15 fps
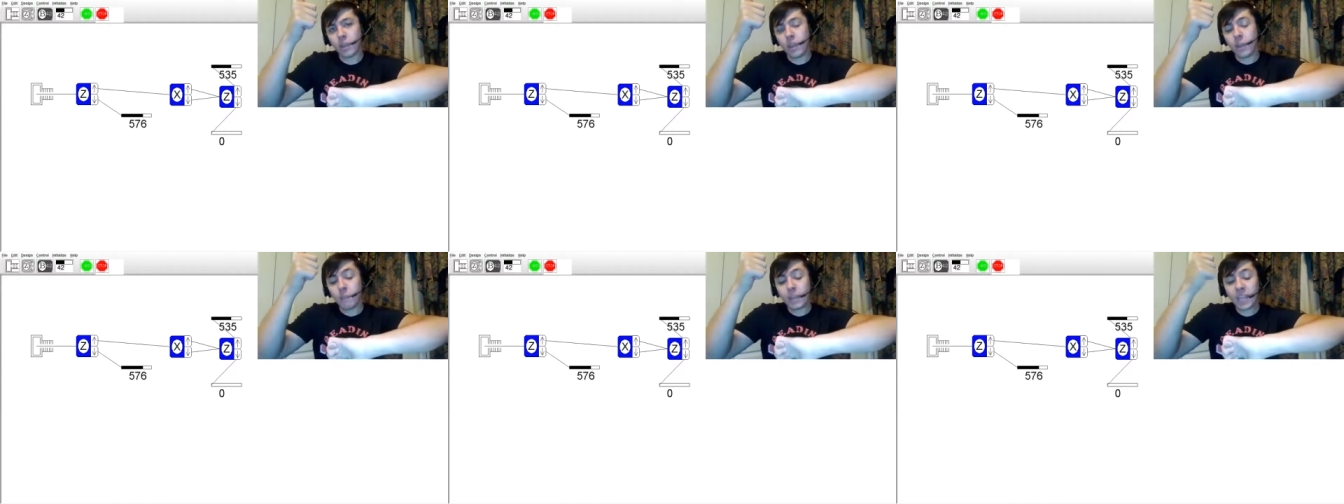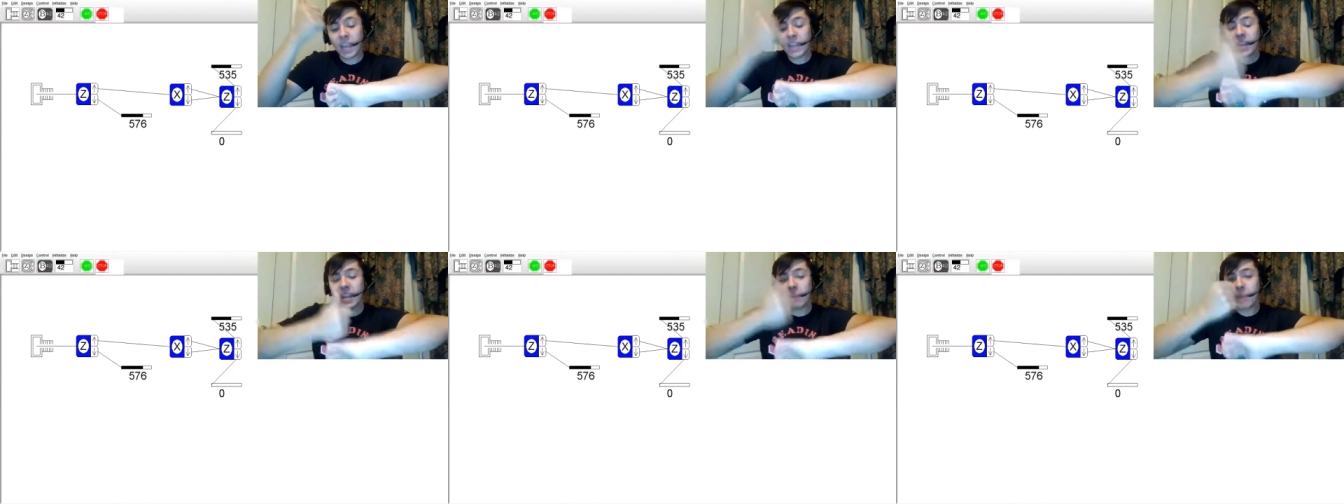Because it
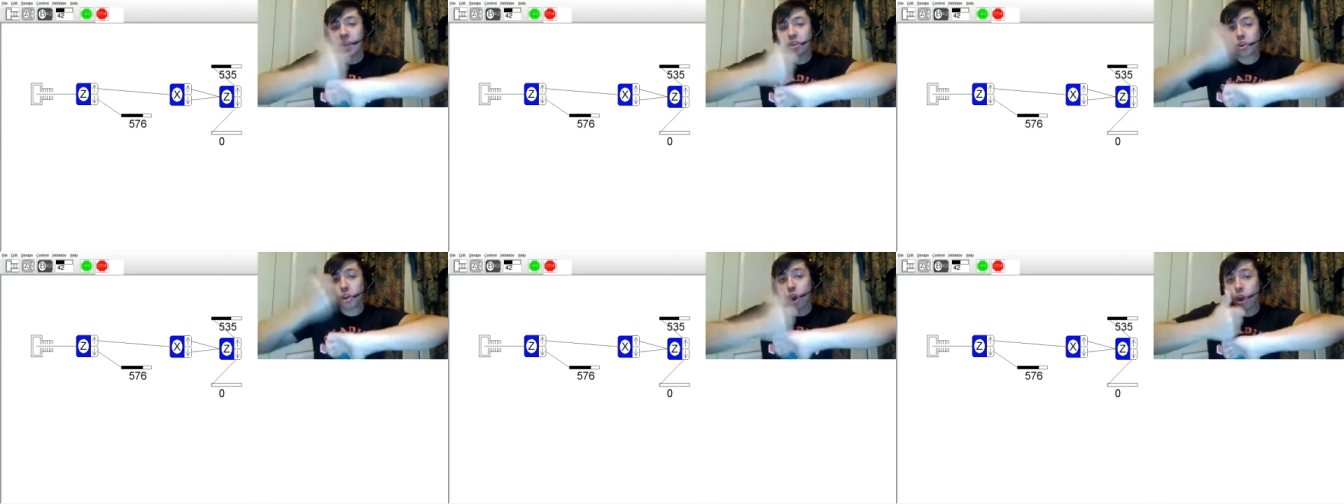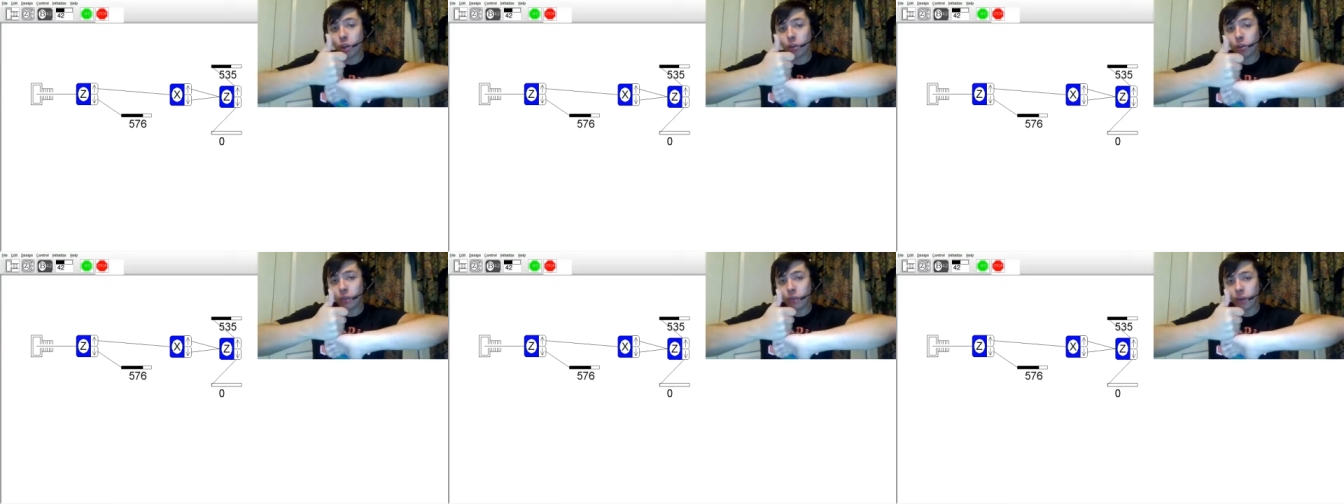didn't measure in our
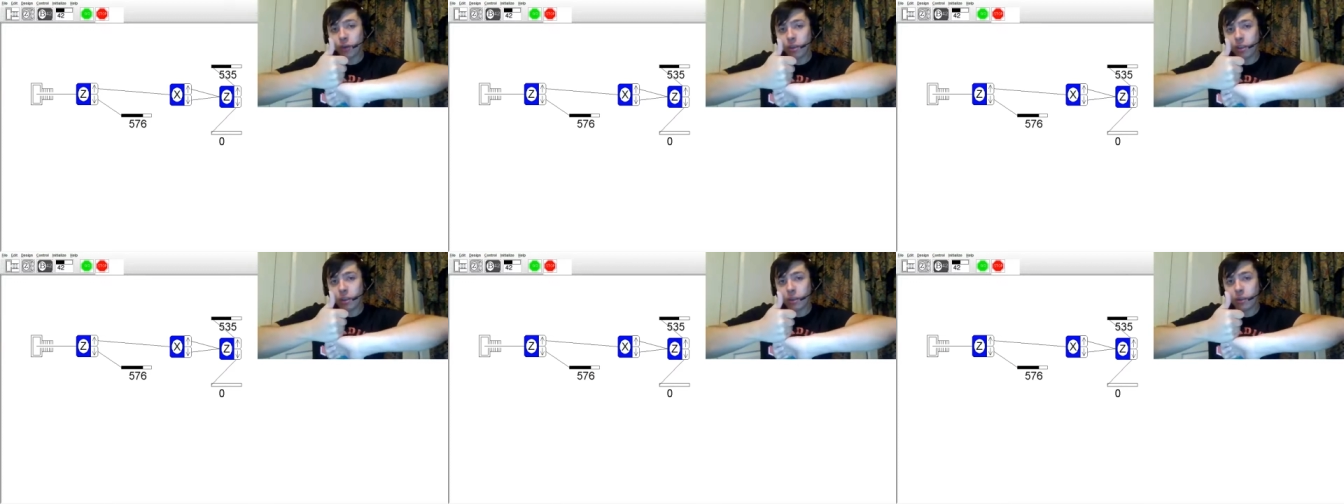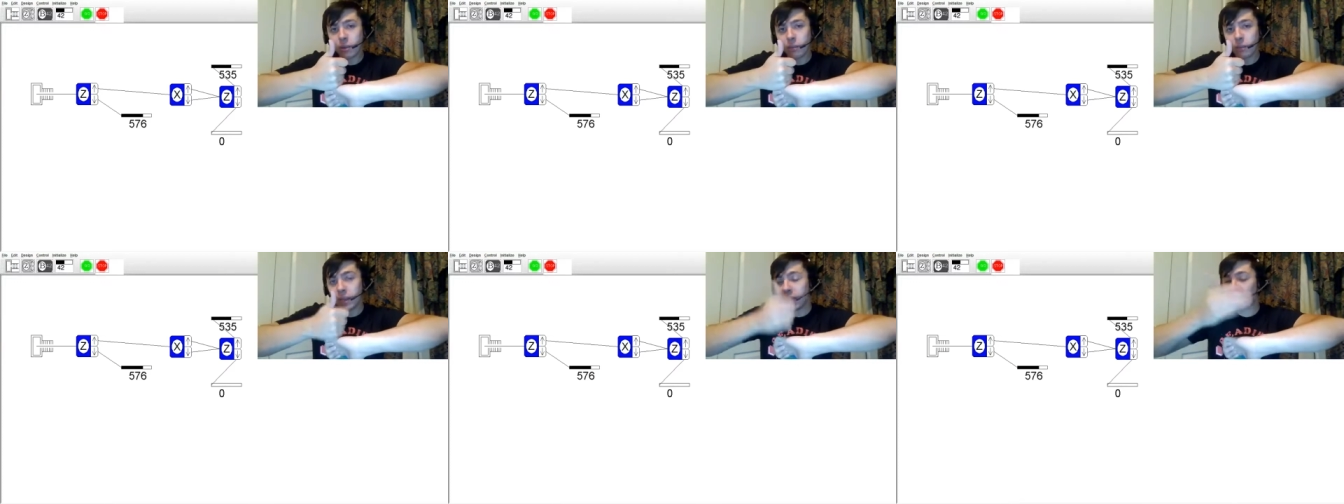universe,
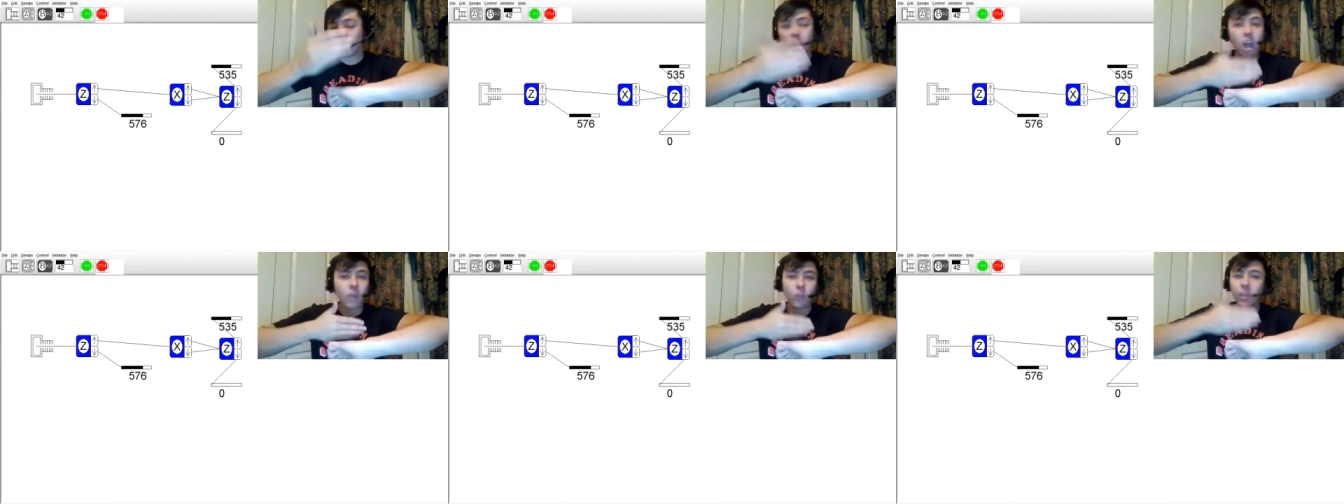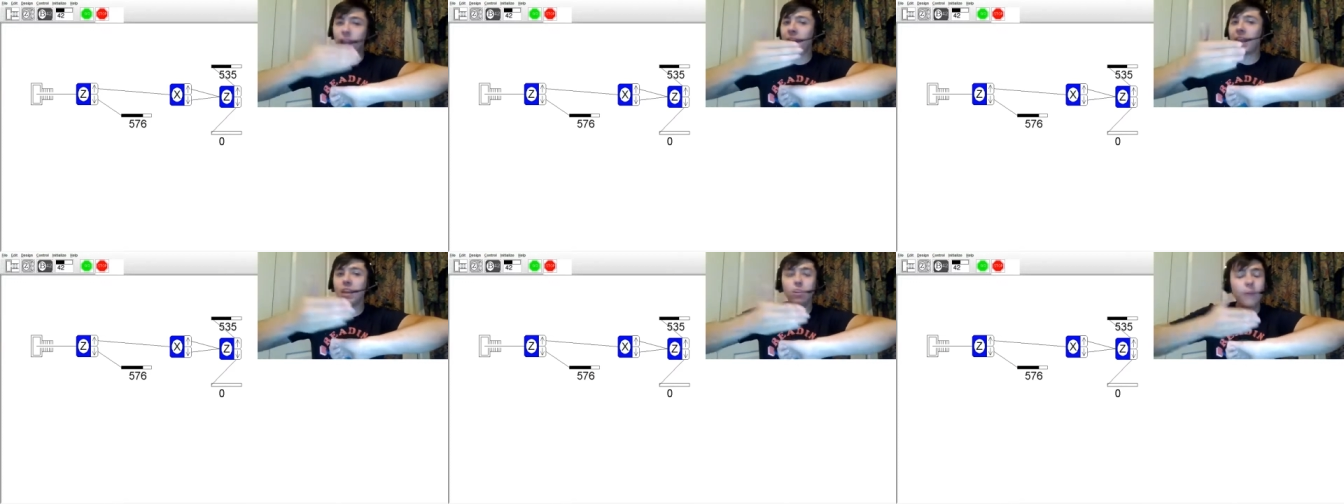means it's gone. We can't
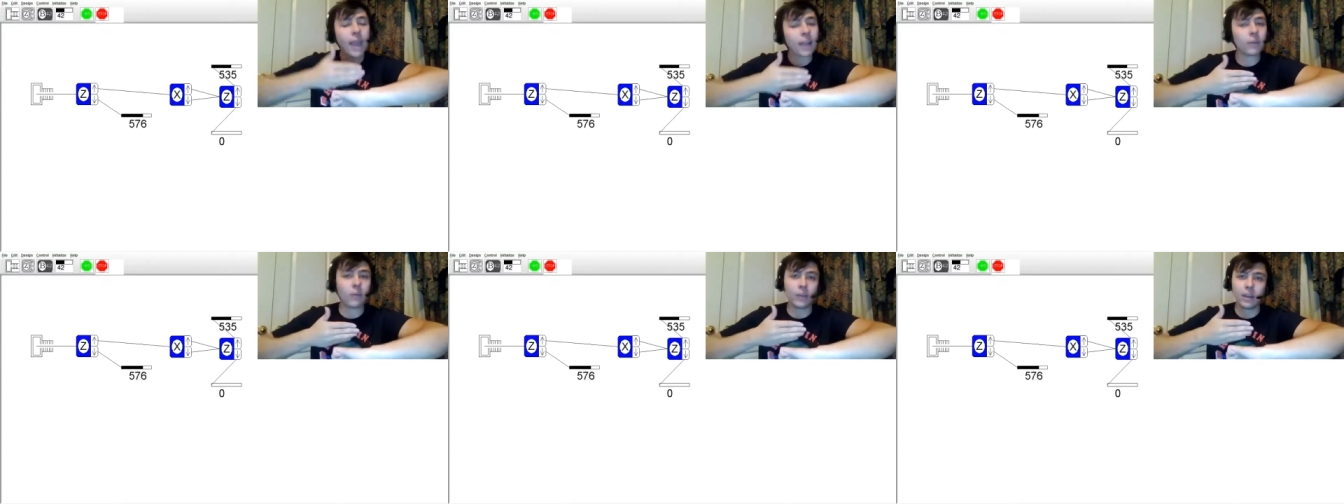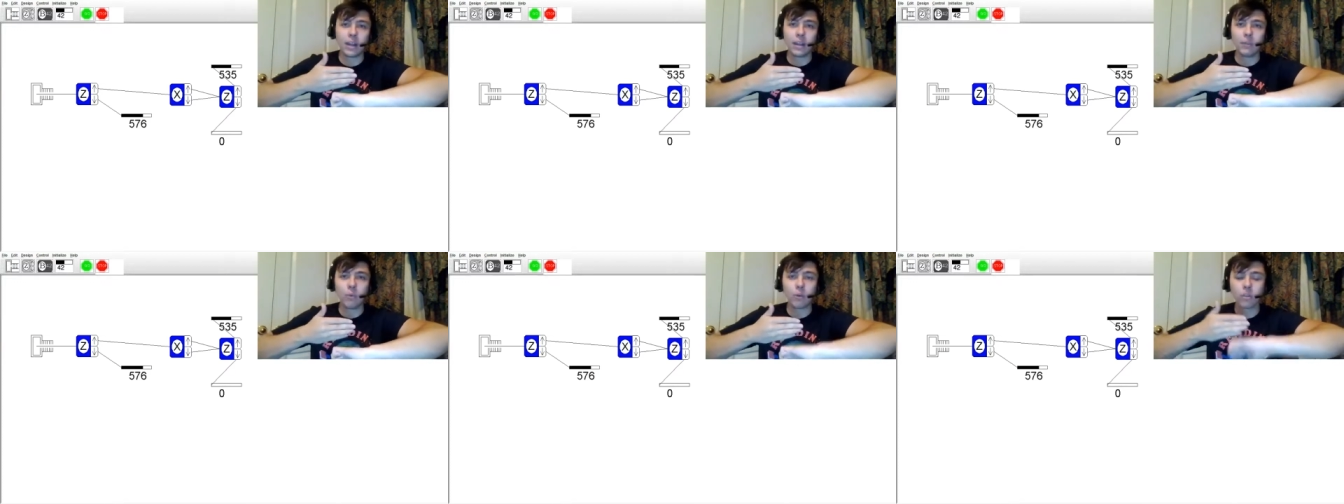interact with it
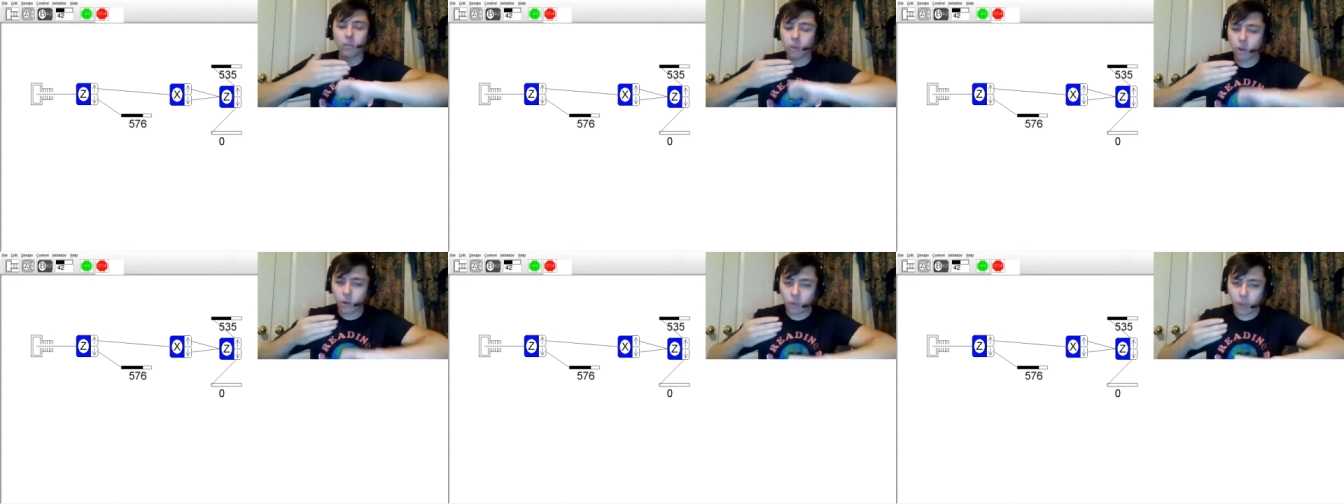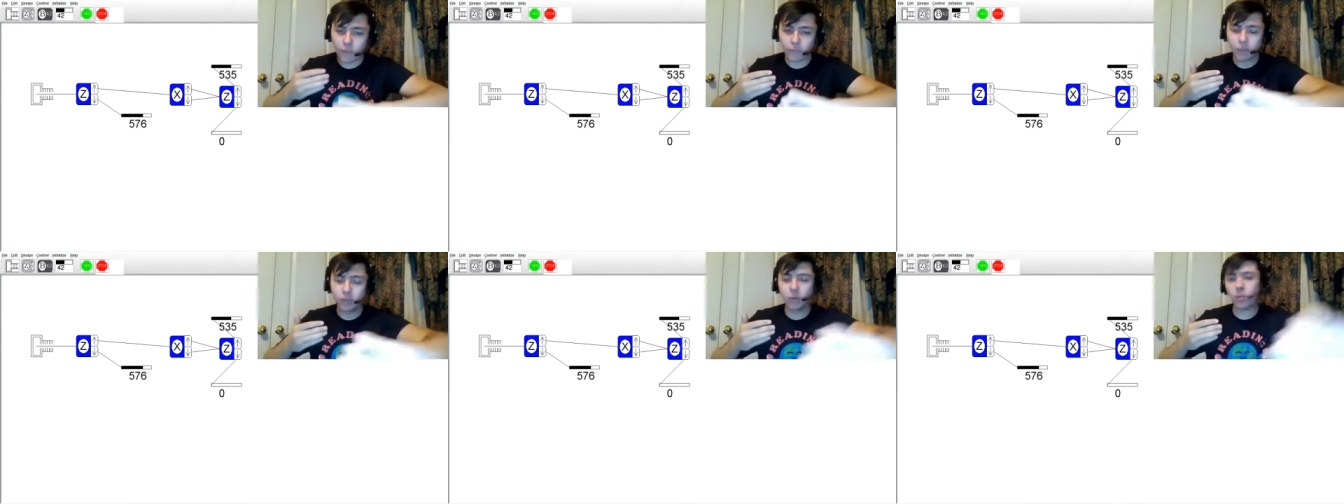anymore, so it goes off
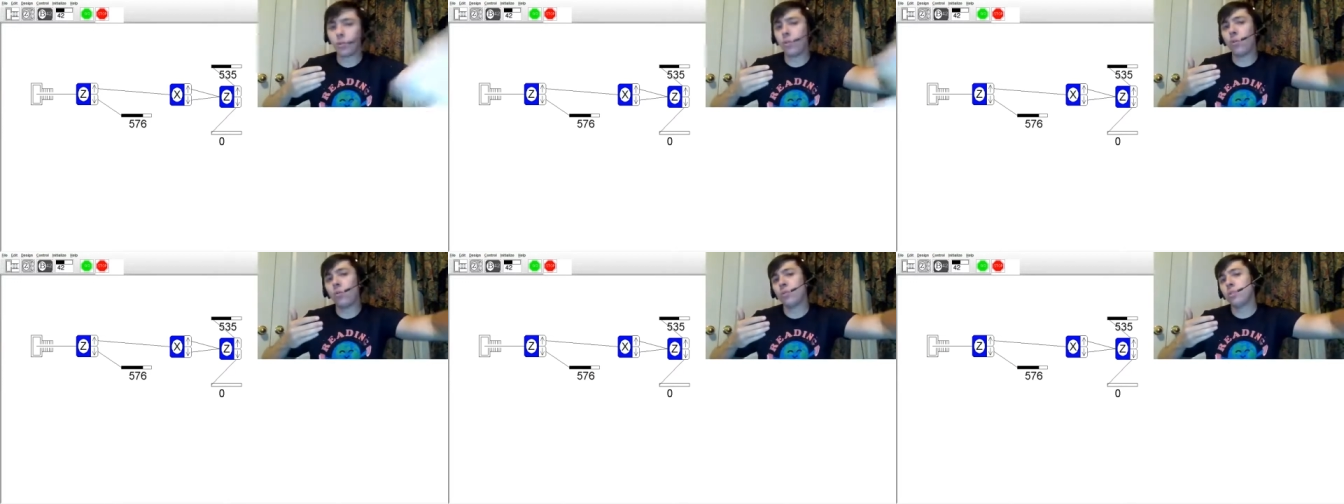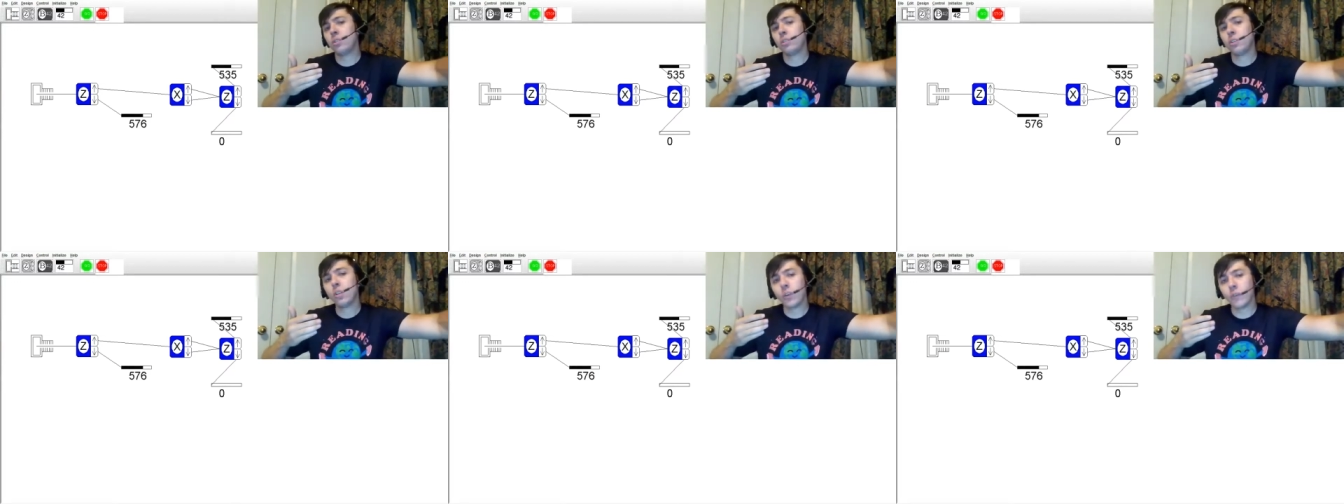into its own
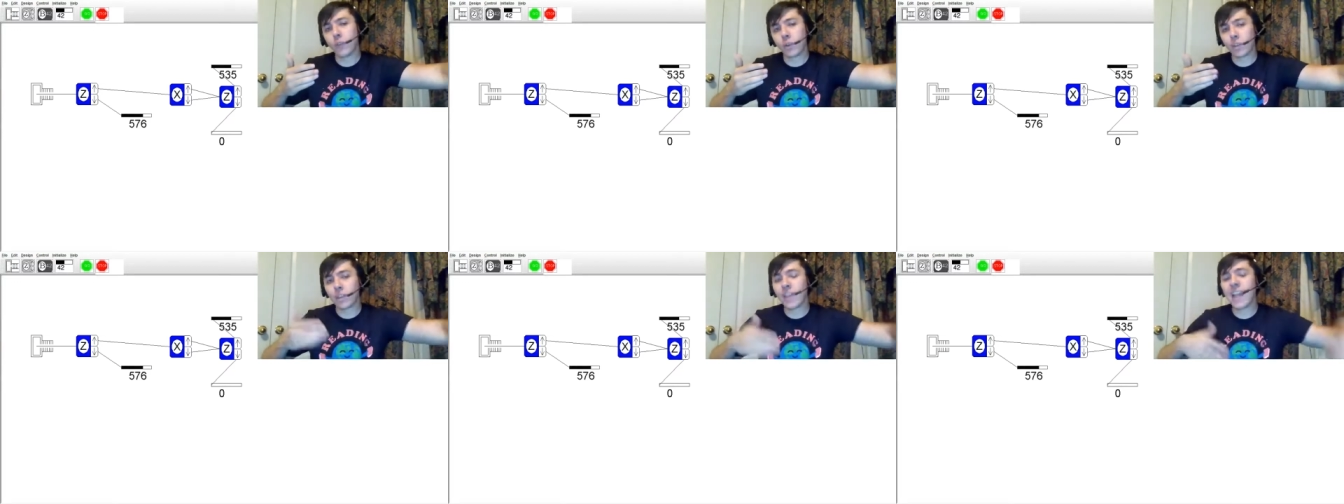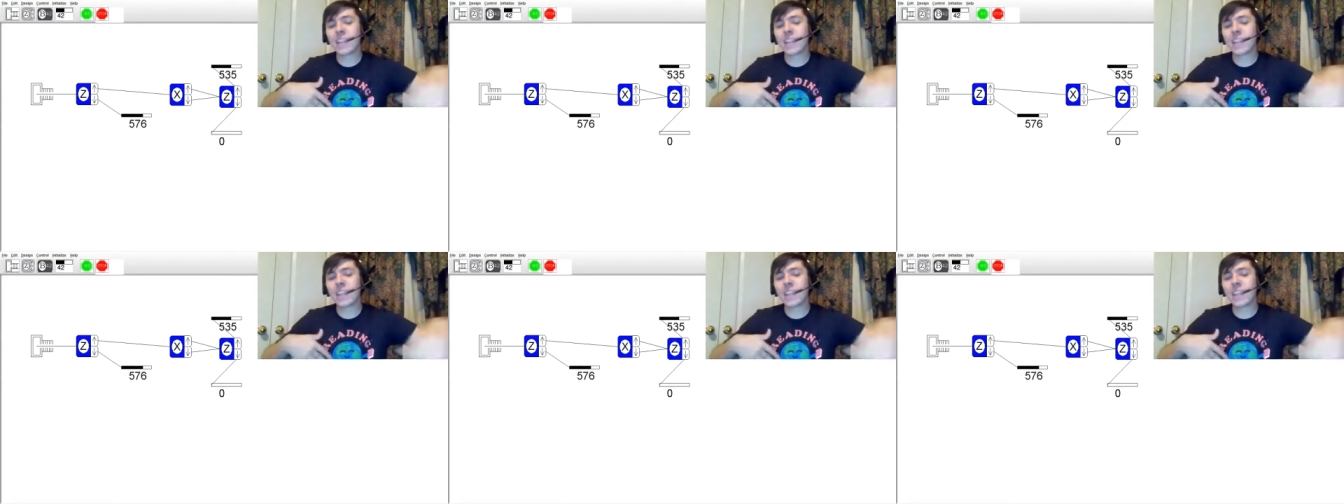universe, and that's why